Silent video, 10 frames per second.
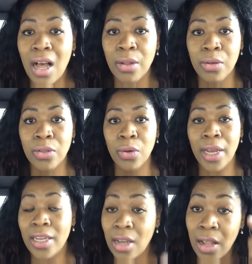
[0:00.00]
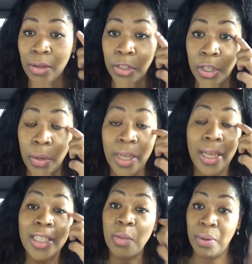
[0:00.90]
or $8, you know,
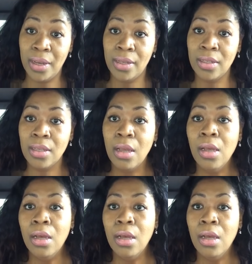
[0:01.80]
it depends.